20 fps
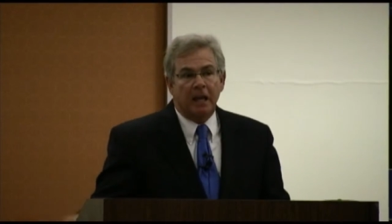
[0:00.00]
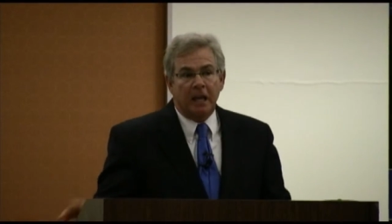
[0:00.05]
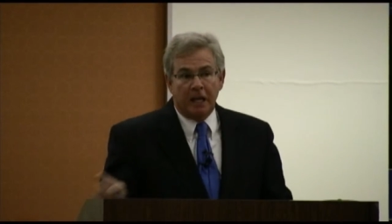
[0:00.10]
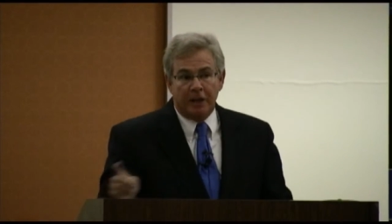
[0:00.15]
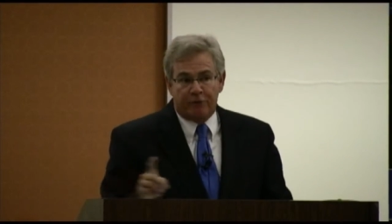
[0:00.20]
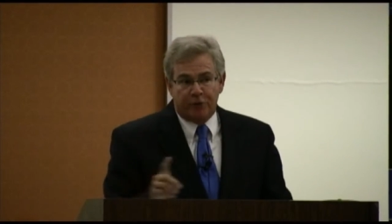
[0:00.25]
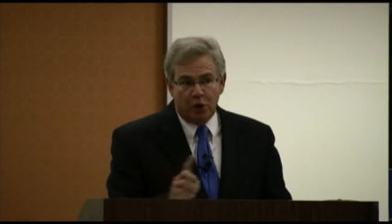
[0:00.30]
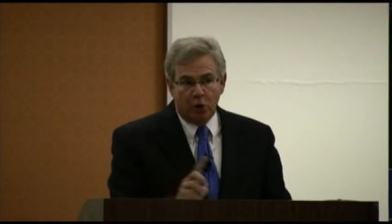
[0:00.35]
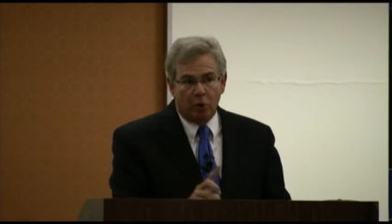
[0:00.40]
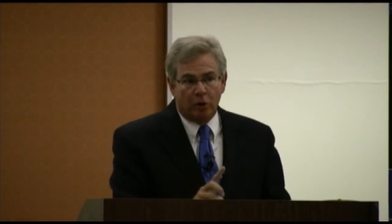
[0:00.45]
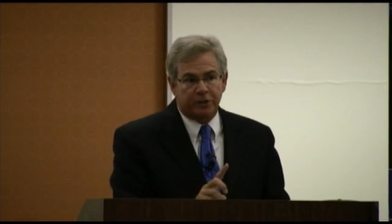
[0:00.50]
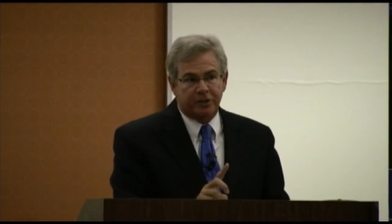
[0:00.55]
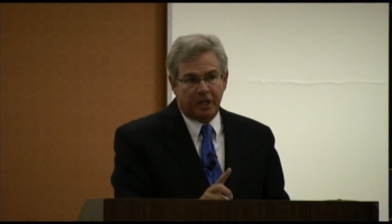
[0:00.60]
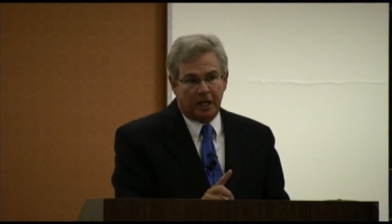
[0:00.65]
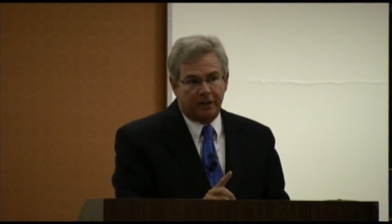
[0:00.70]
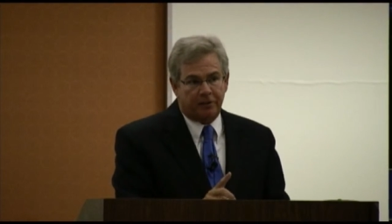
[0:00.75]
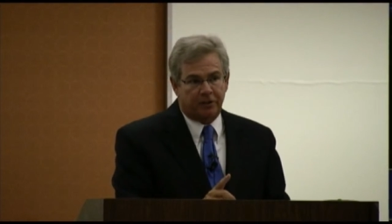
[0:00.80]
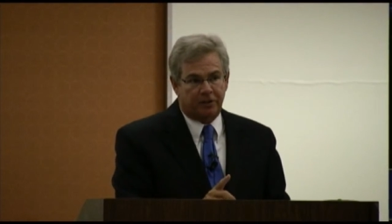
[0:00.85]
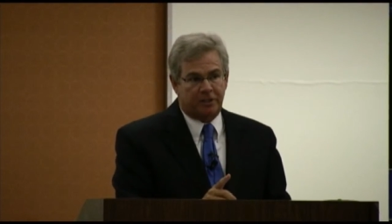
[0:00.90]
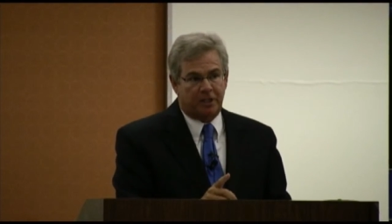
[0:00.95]
If you will
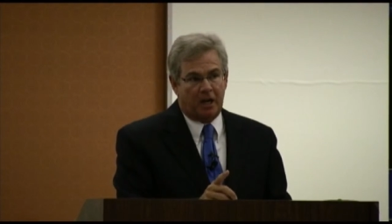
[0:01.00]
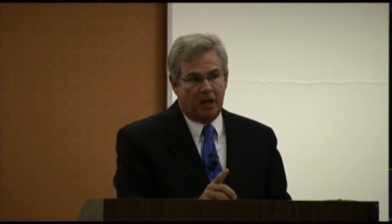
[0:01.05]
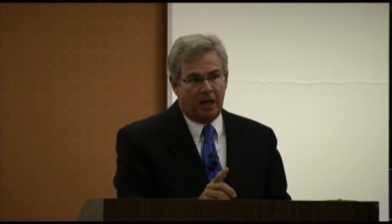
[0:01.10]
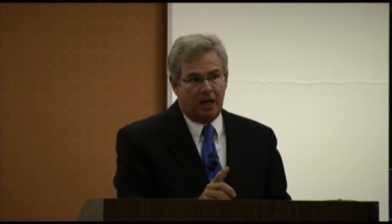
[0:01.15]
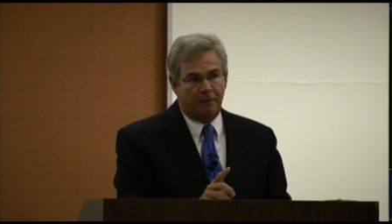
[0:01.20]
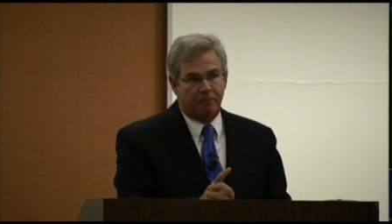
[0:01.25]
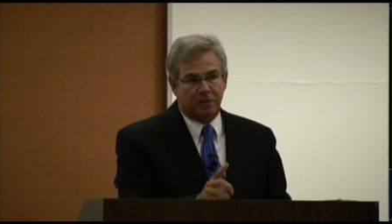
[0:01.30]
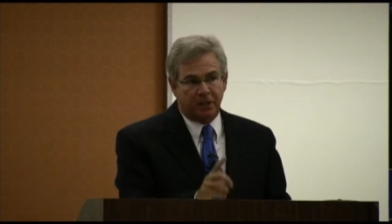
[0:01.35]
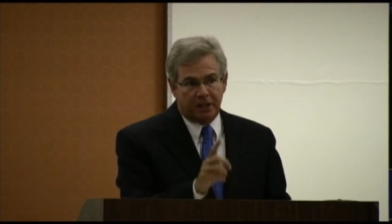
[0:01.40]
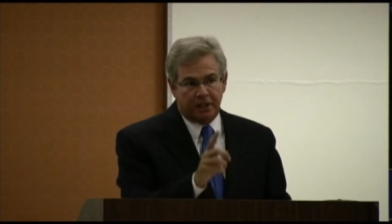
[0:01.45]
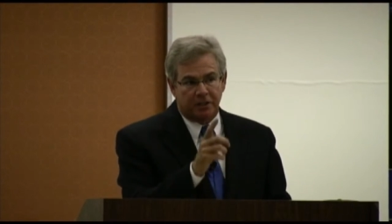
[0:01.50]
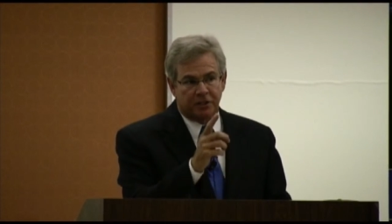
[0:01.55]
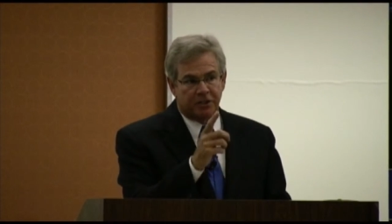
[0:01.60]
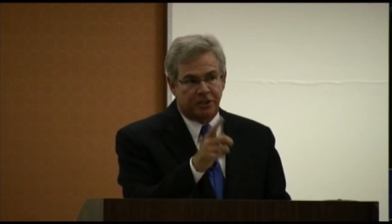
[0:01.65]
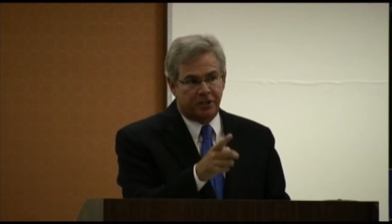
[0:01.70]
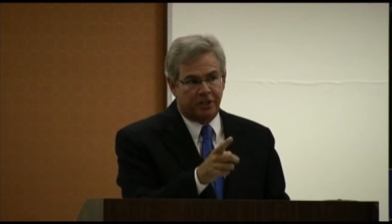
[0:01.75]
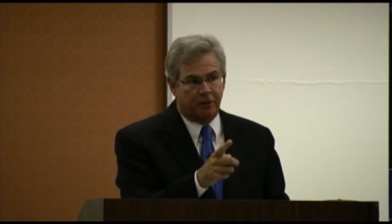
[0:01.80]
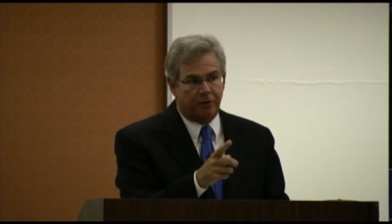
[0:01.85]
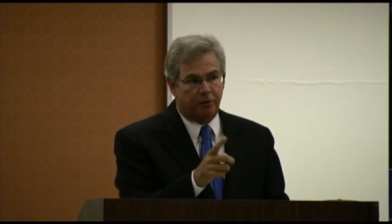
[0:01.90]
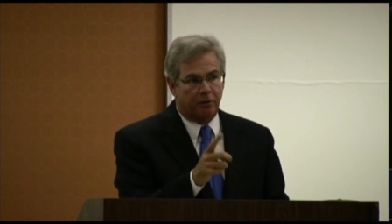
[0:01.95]
take the time to
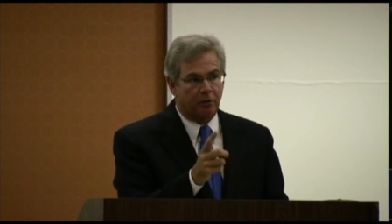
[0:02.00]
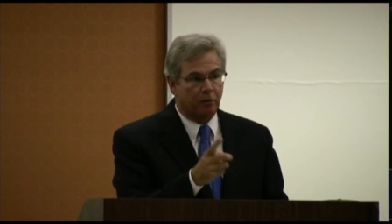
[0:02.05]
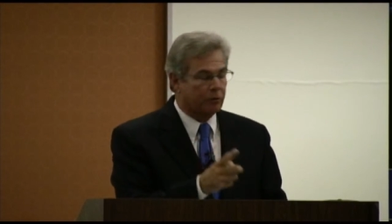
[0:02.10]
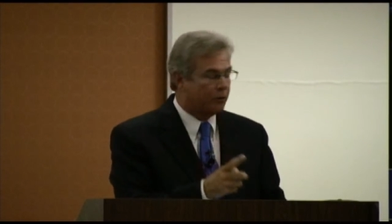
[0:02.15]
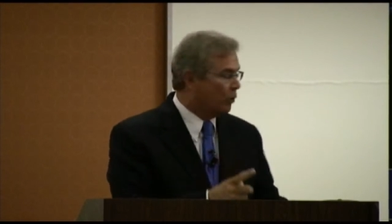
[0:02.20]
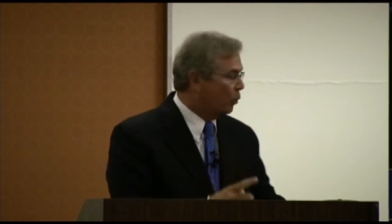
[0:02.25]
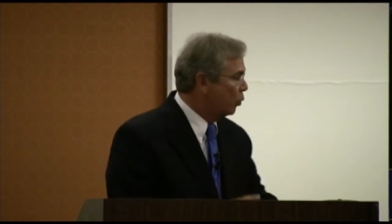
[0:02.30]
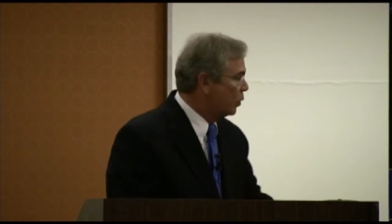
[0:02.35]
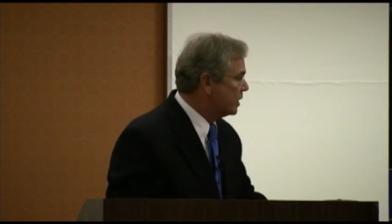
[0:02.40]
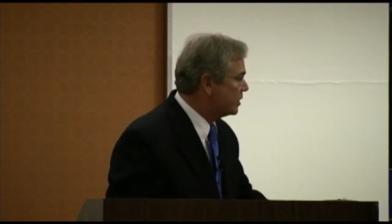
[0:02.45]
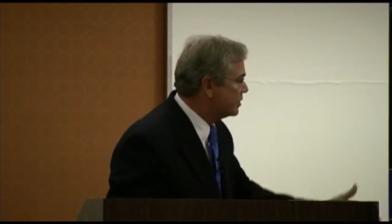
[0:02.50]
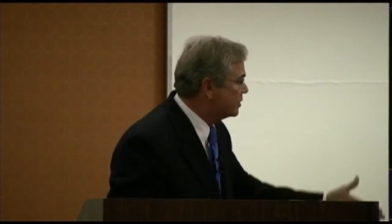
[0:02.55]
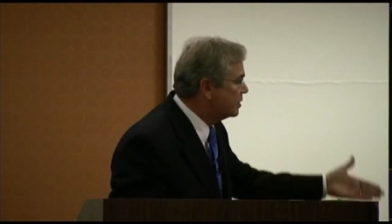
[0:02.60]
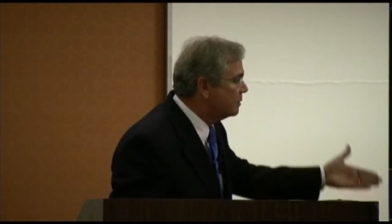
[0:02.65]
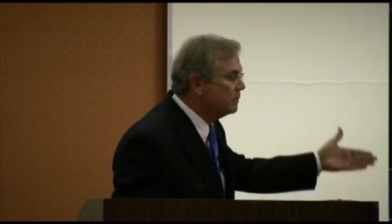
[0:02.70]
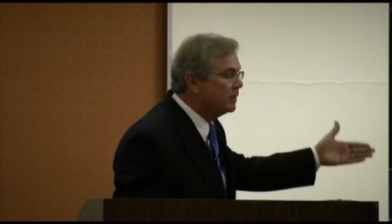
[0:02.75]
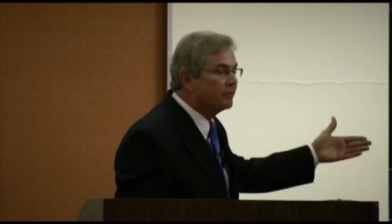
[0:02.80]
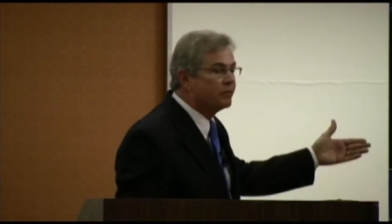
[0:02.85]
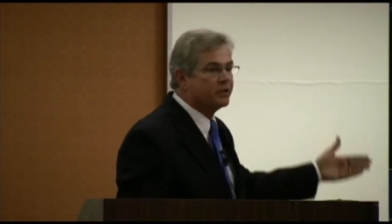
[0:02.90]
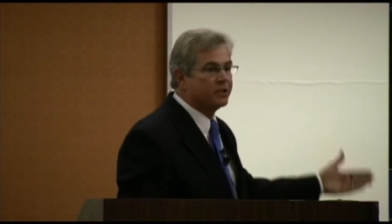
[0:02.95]
consider the
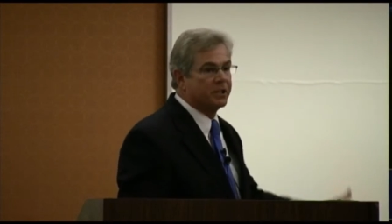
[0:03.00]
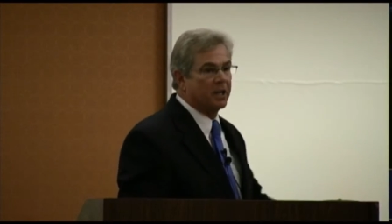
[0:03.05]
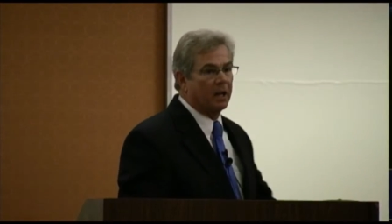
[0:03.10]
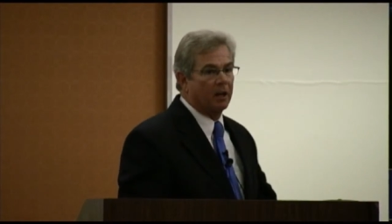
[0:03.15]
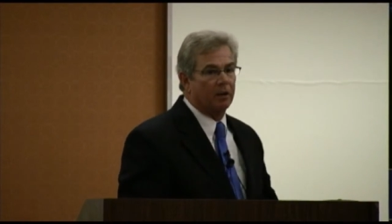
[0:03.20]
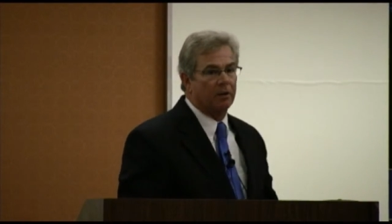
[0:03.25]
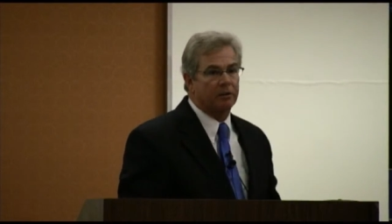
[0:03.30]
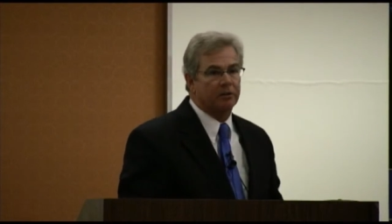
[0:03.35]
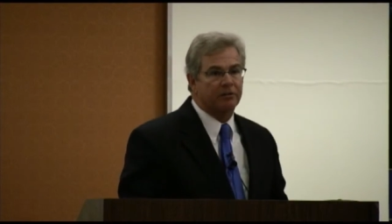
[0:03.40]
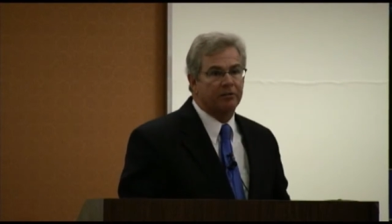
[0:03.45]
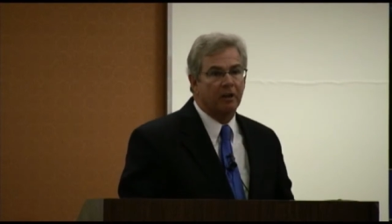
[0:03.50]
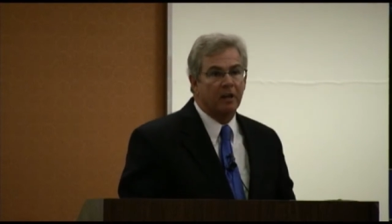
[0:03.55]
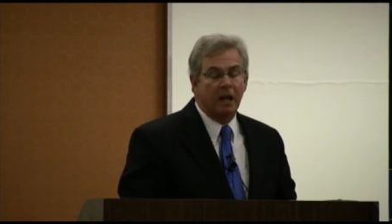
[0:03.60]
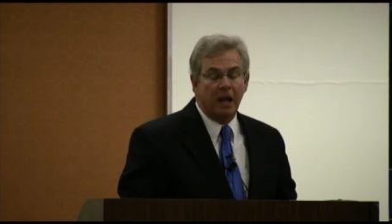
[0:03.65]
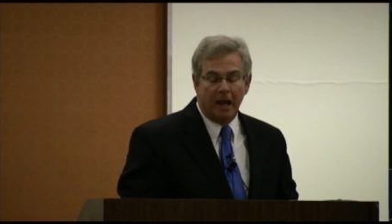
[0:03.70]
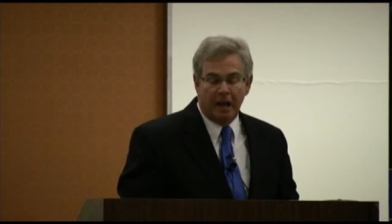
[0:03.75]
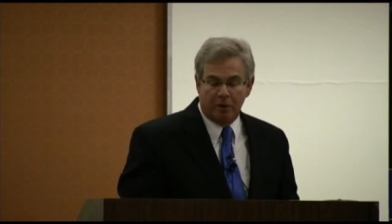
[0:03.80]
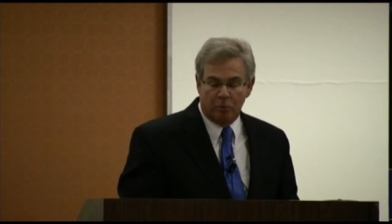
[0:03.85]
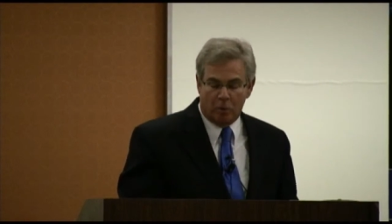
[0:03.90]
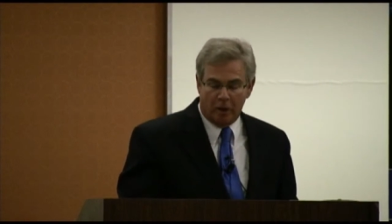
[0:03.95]
wisdom of cells
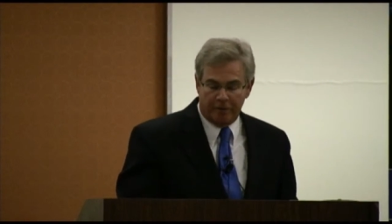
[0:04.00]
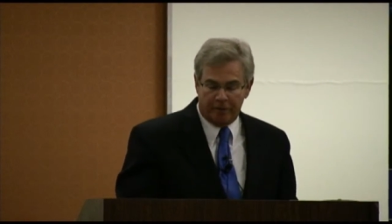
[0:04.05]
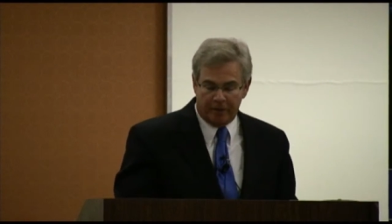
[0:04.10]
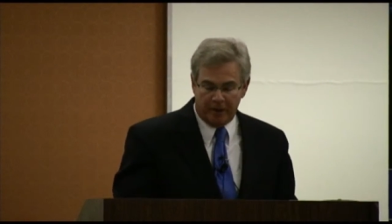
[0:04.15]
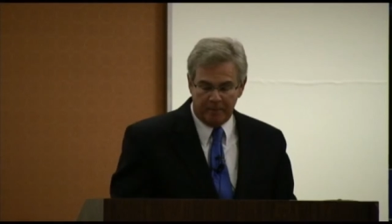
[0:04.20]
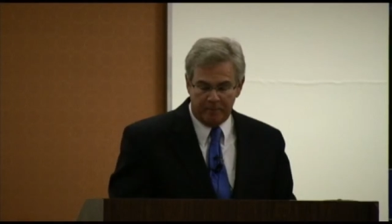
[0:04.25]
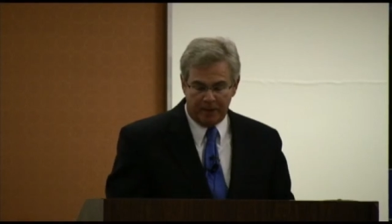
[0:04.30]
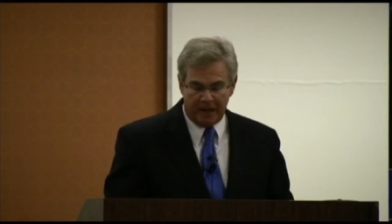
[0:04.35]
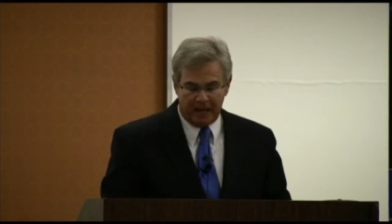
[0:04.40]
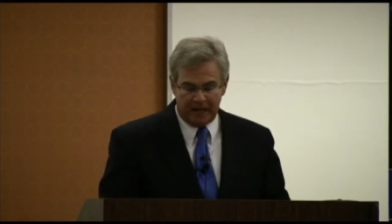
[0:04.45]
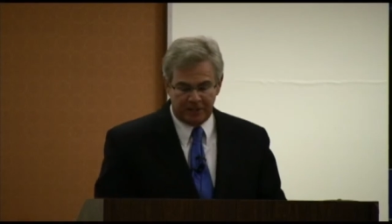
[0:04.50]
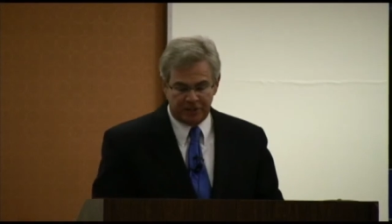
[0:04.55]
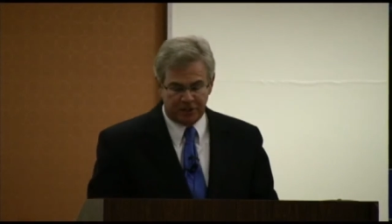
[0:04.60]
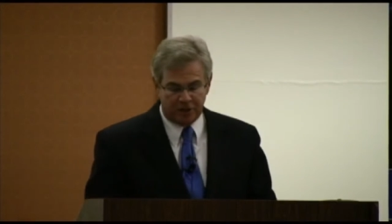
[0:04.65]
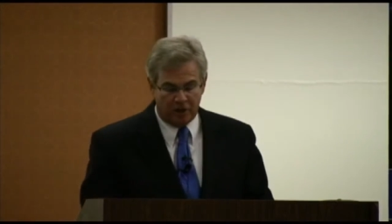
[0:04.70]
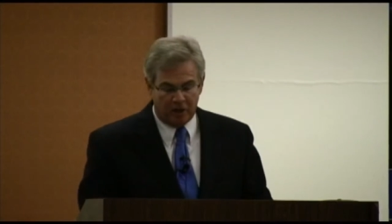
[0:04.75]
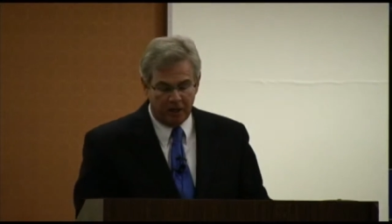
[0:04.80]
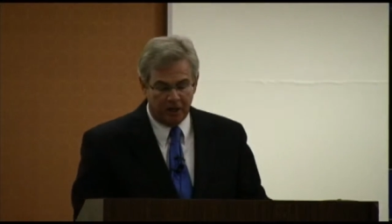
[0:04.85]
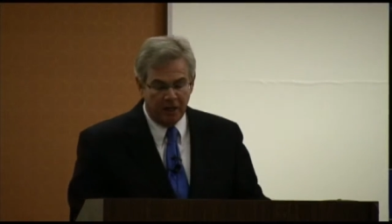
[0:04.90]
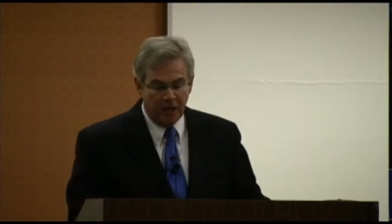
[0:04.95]
and what they pass
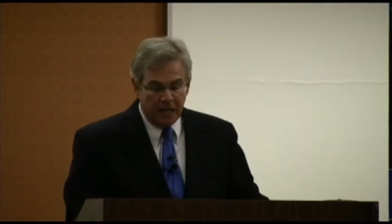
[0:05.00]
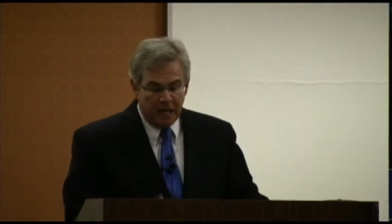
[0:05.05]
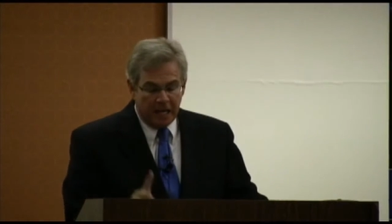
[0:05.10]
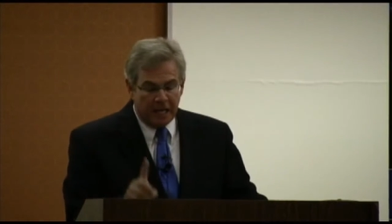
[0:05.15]
on,